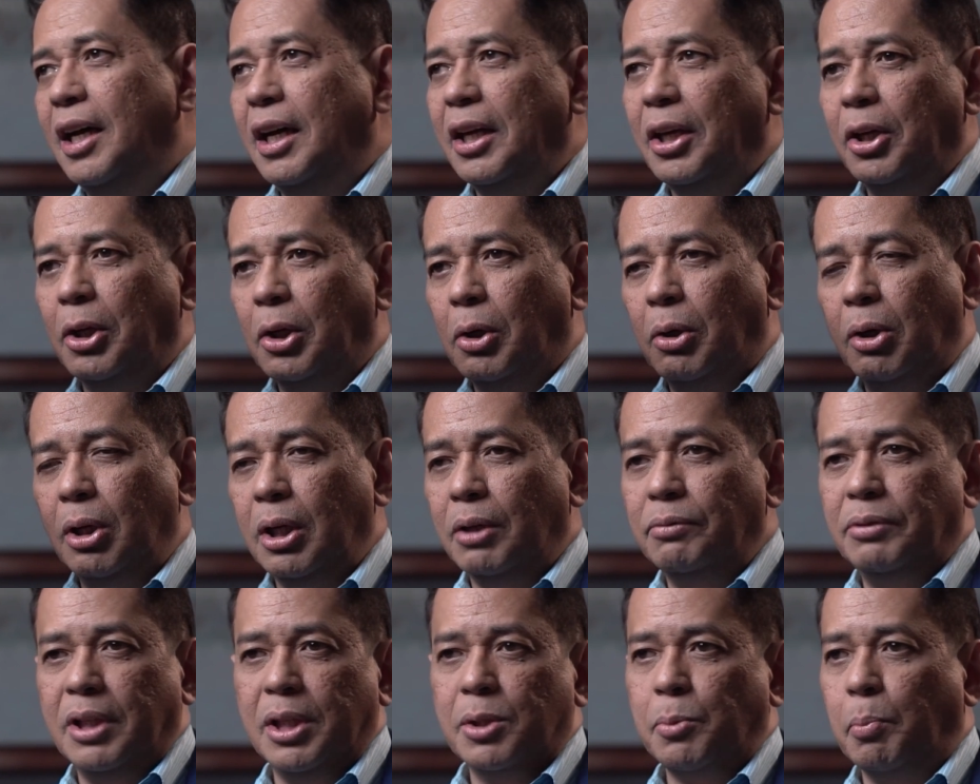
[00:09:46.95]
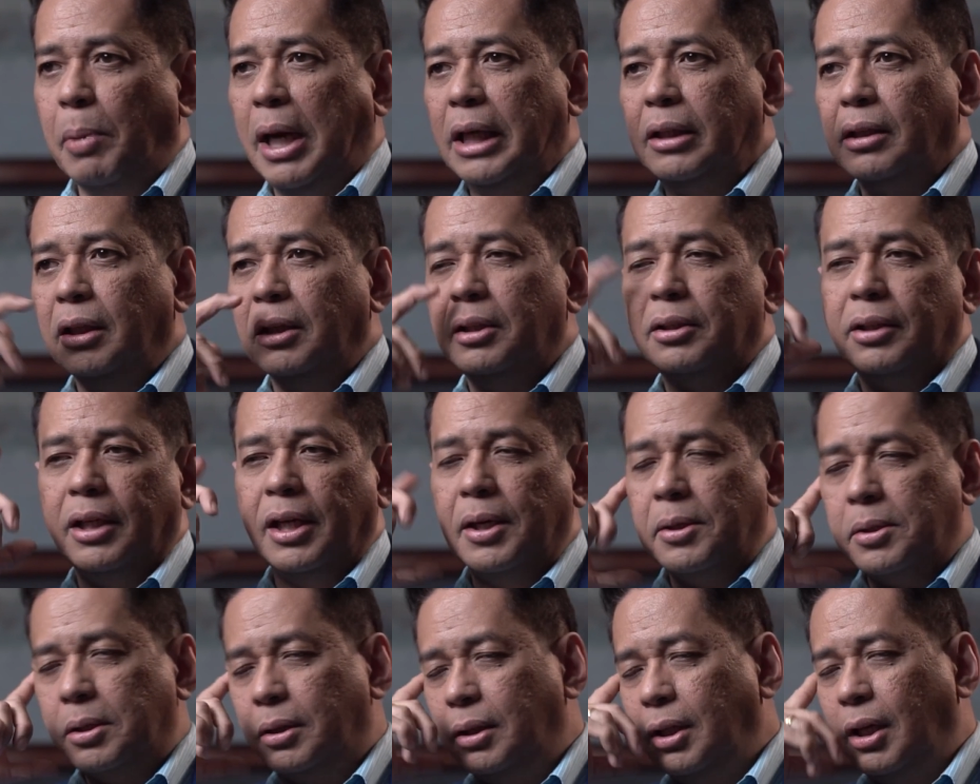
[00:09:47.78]
All of these battle
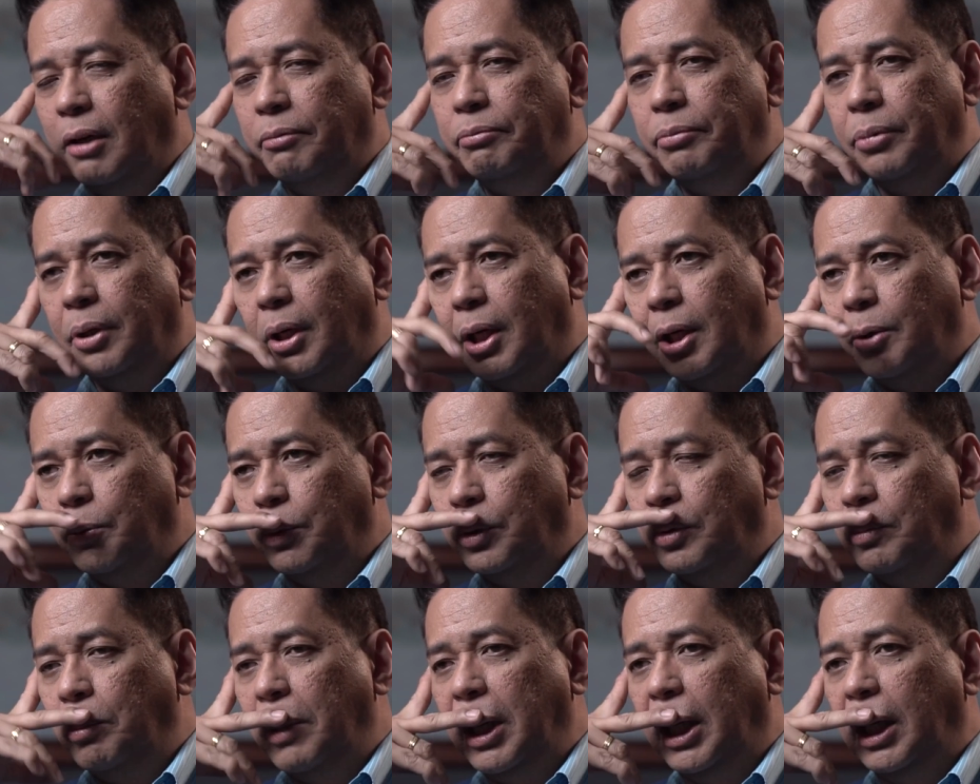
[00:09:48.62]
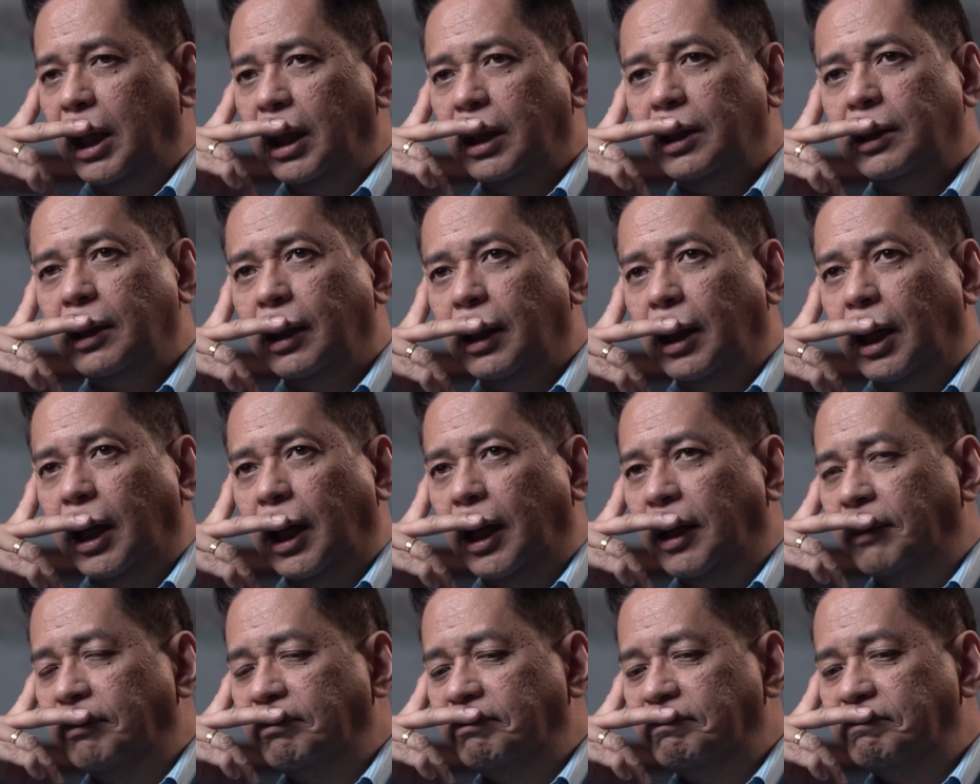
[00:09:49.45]
cries that FVR would make.
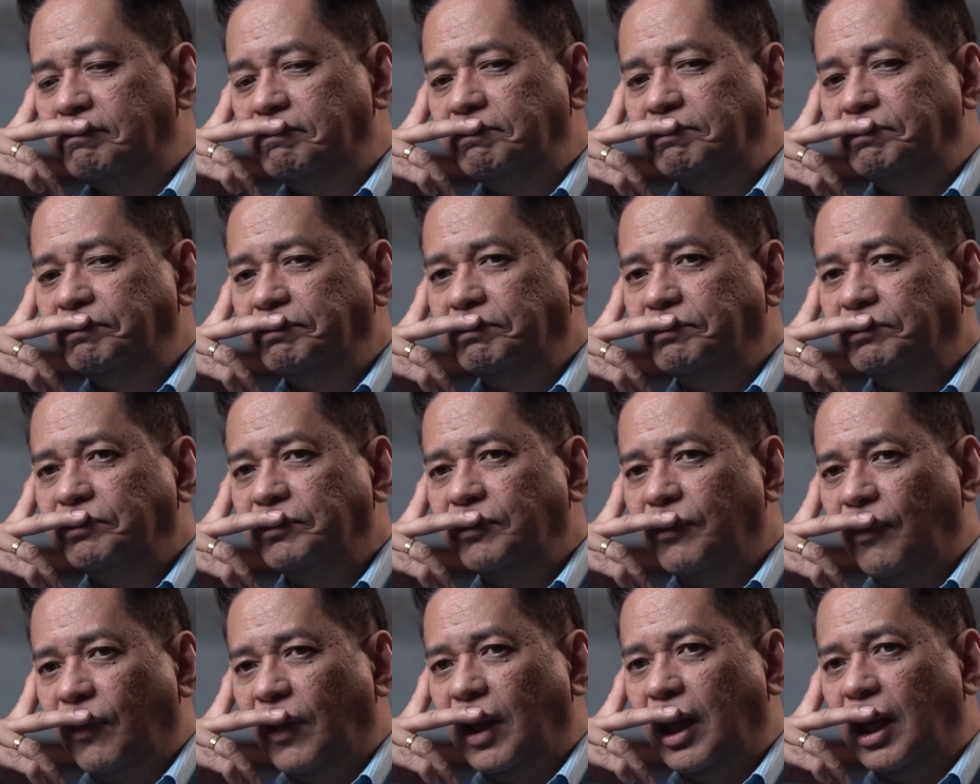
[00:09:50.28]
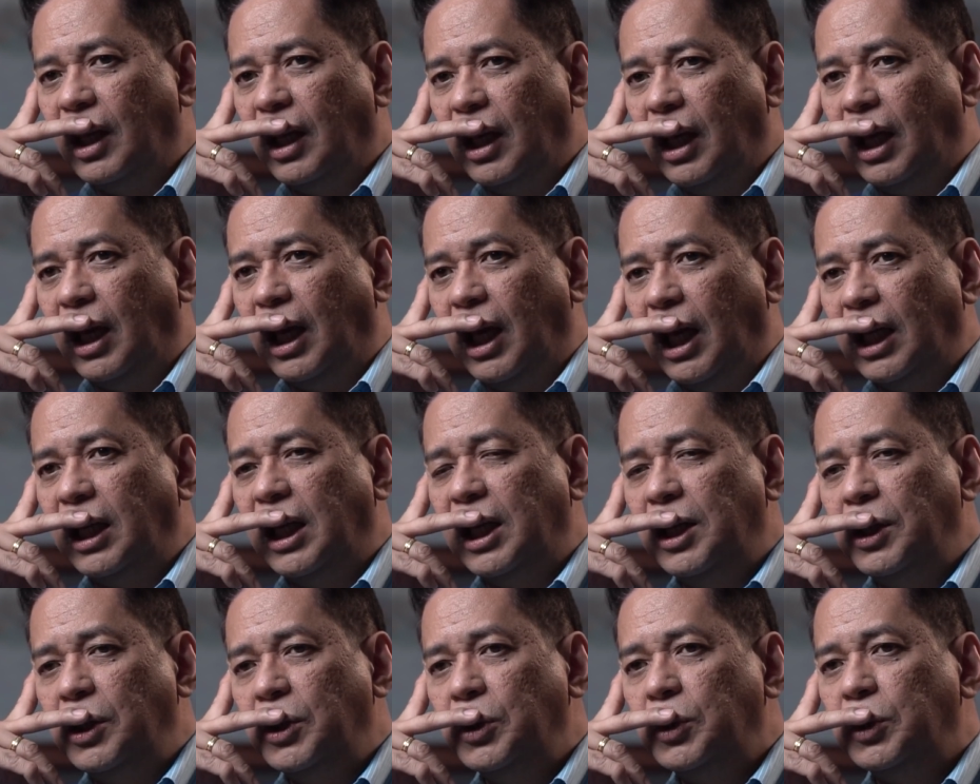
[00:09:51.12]
And
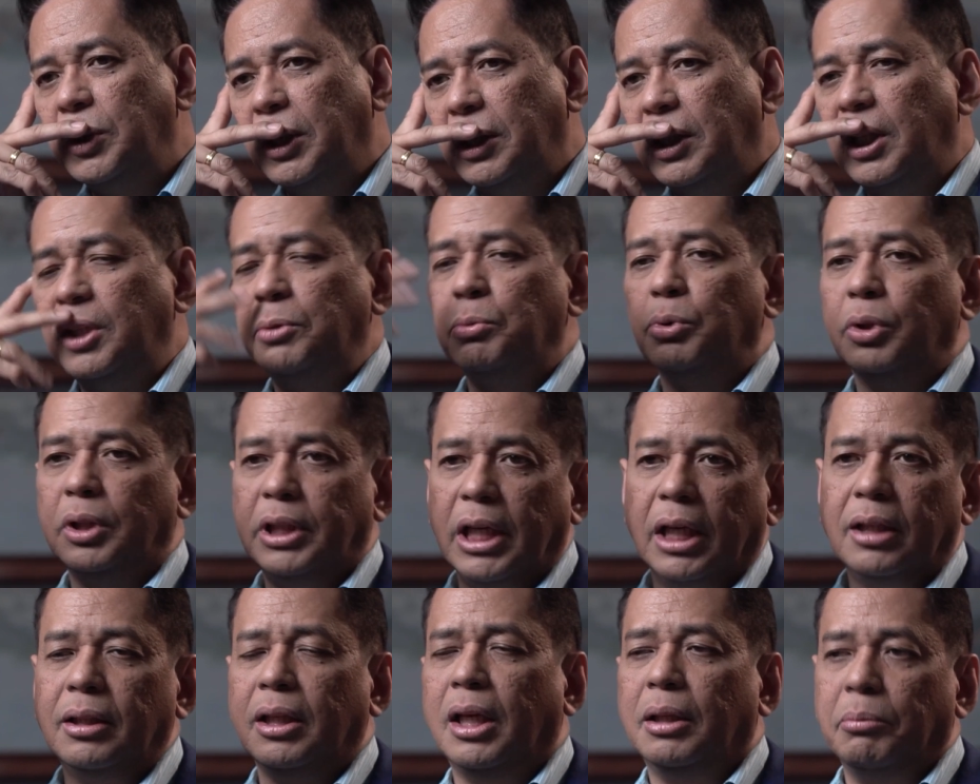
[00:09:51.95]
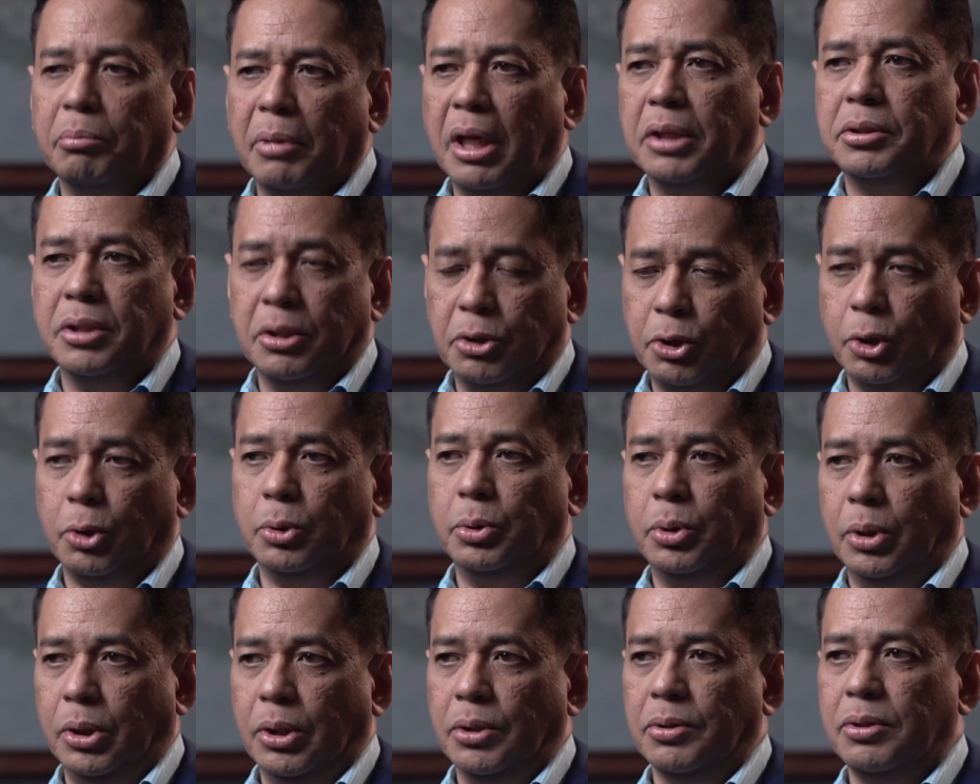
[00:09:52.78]
he knew that he would get that message
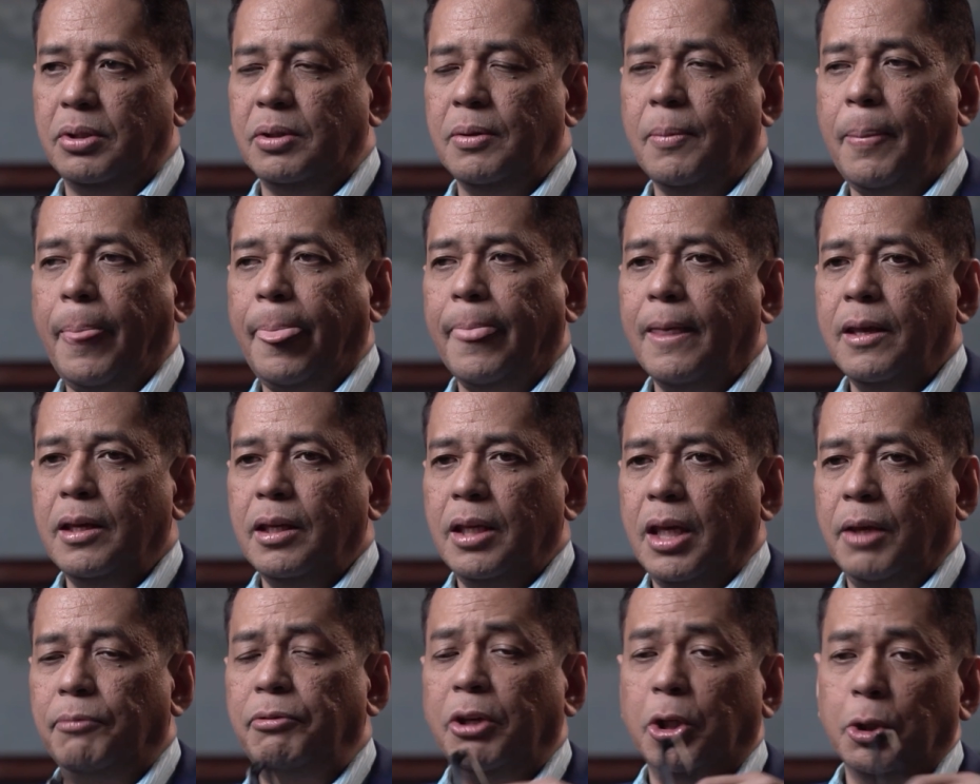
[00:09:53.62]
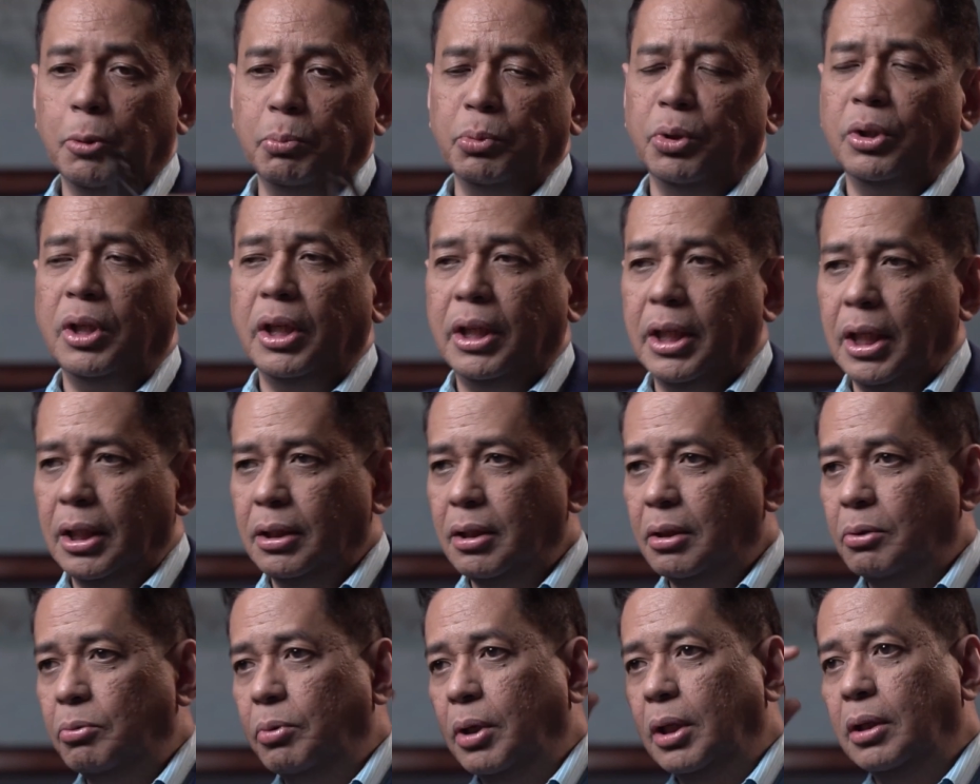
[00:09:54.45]
across if he
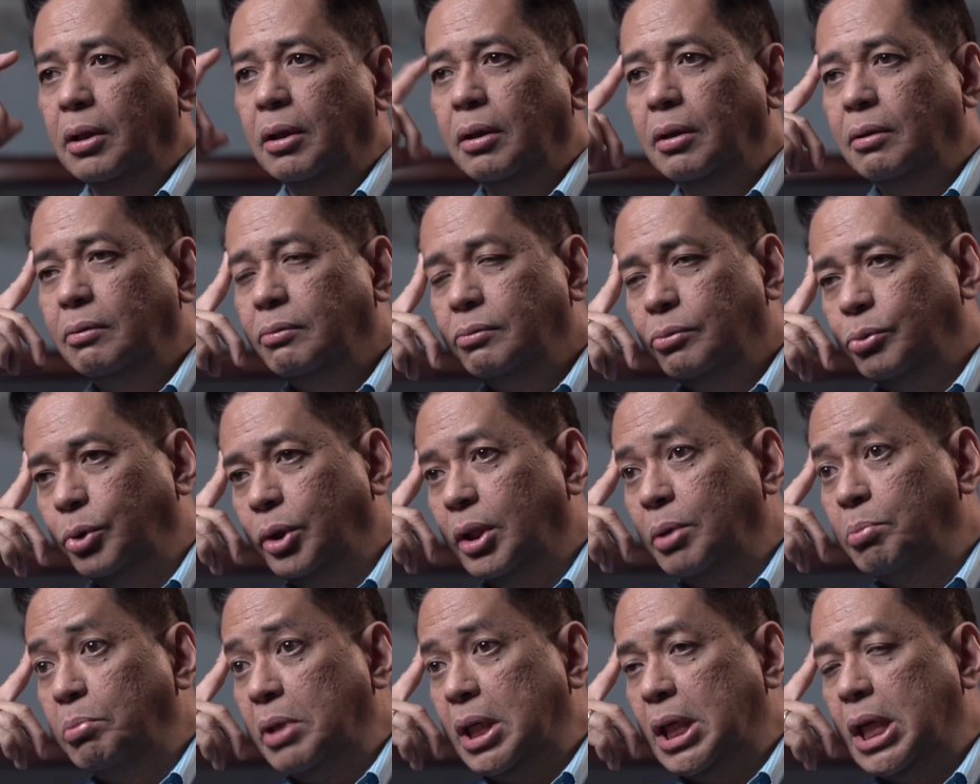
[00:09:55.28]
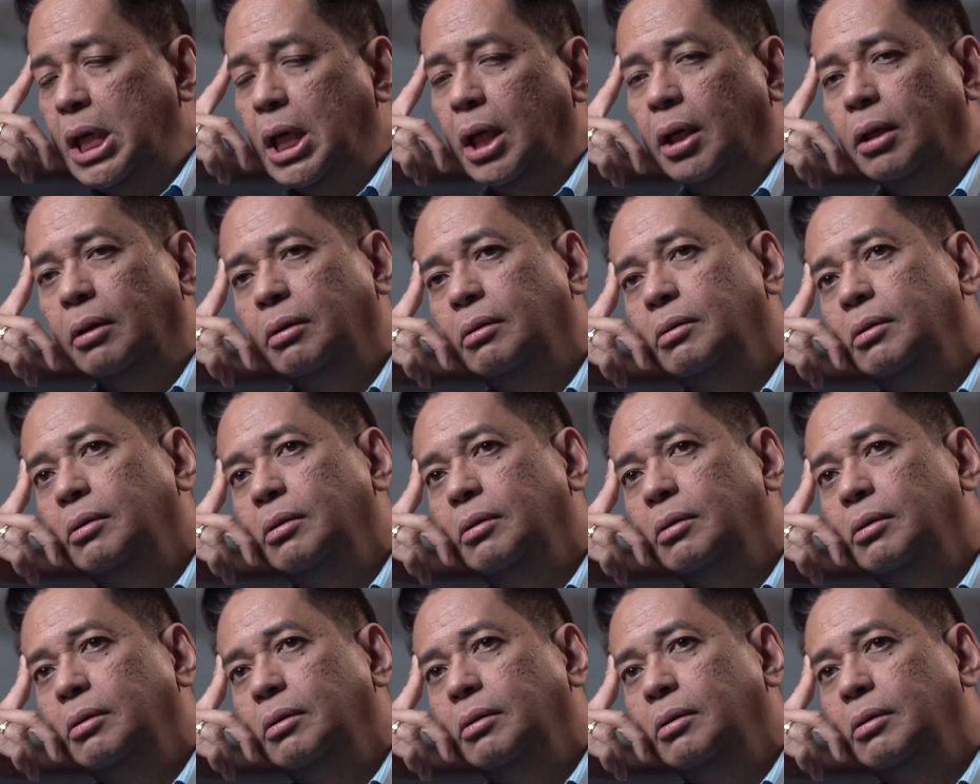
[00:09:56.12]
communicated well with the media.